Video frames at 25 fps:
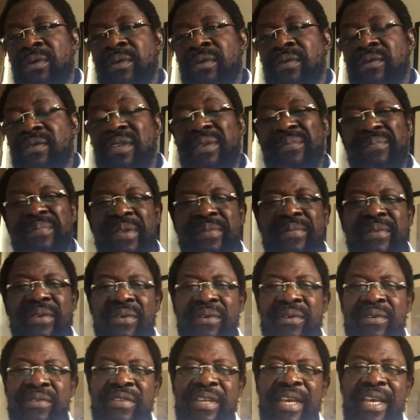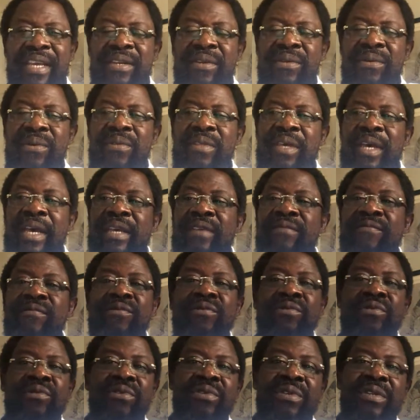simply because I know that
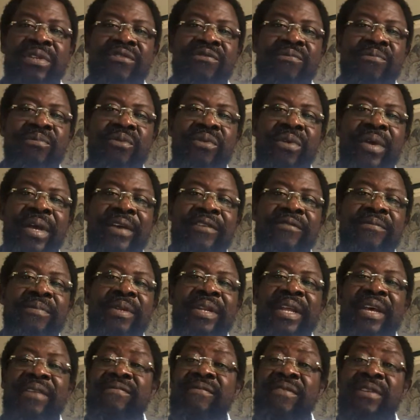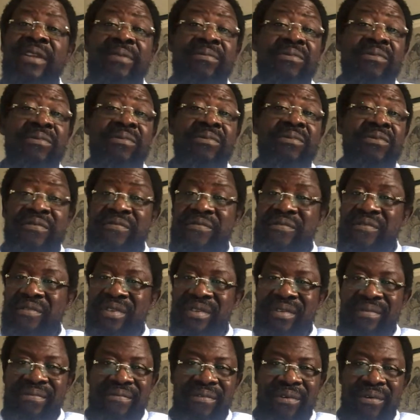even though this book has been available for
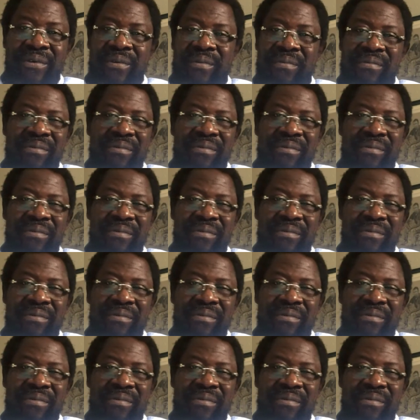free for